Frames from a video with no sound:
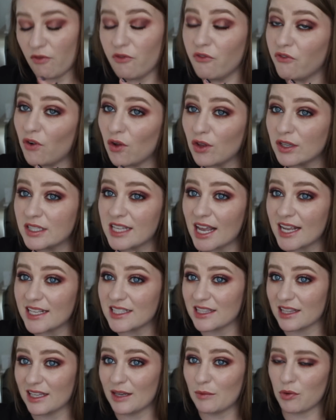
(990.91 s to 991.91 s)
a
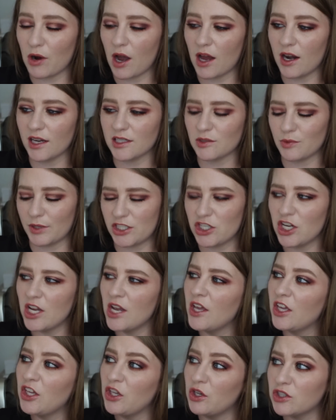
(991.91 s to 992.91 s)
full-size lip product, which
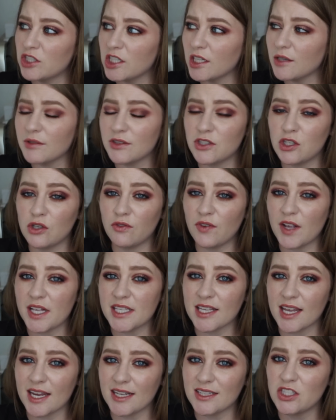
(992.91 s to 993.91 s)
usually with Too
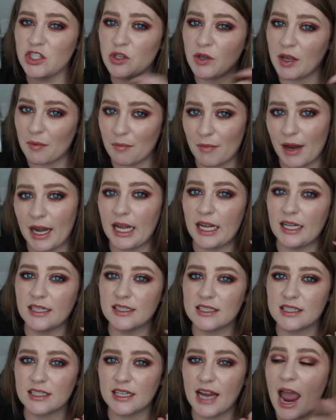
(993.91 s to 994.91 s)
Faced kits, you get
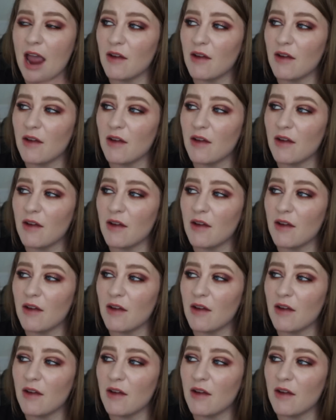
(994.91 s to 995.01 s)
minis.